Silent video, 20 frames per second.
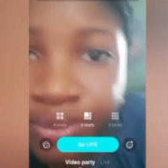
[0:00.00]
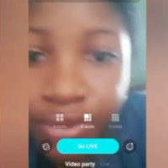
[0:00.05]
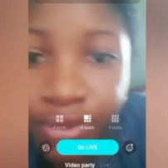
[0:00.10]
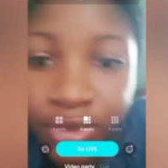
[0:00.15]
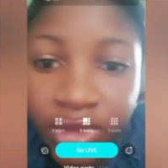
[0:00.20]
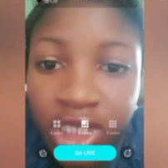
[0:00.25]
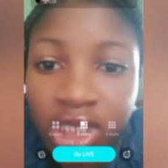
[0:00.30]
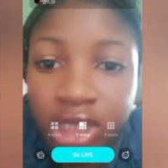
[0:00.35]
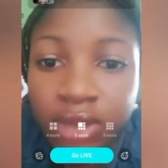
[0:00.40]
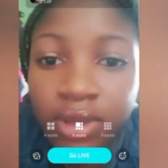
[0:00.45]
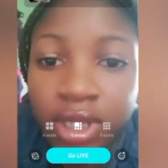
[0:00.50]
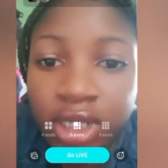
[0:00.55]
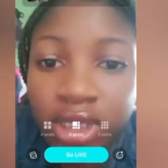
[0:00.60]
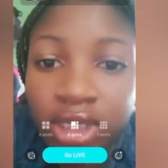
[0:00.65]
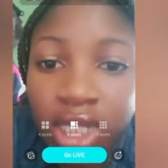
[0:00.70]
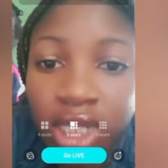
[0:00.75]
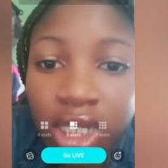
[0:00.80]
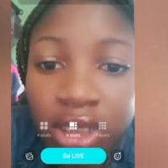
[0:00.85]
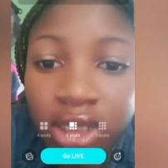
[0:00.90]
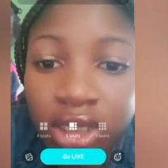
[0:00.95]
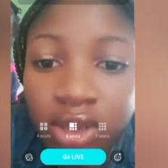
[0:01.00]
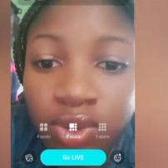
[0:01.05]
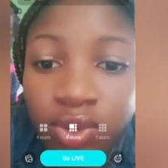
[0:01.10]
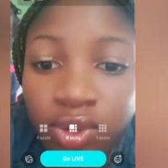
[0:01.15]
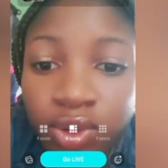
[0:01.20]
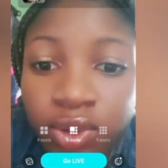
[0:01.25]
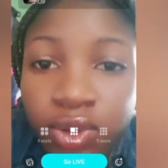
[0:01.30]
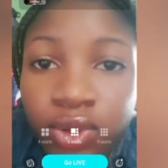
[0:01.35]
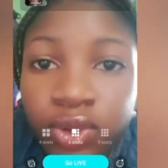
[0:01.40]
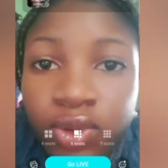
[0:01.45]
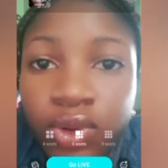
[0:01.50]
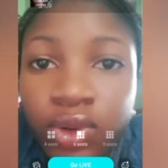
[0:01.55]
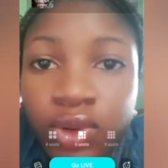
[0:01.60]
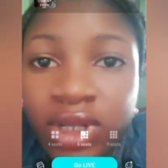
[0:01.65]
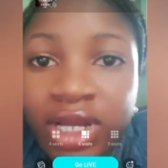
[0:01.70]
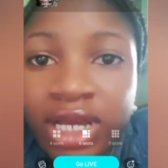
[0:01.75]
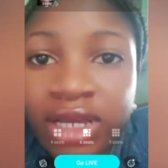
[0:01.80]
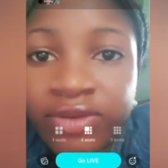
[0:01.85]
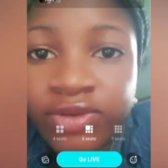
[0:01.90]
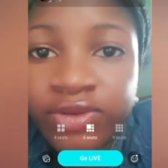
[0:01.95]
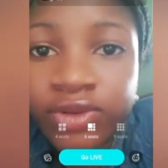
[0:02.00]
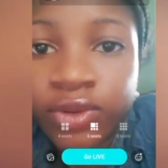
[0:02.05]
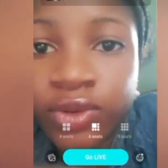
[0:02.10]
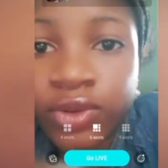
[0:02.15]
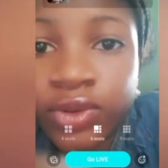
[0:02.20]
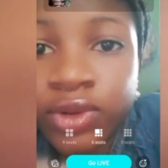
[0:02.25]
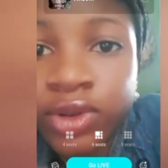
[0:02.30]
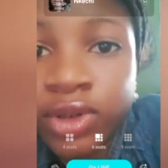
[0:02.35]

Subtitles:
this place like this. We want to go live. So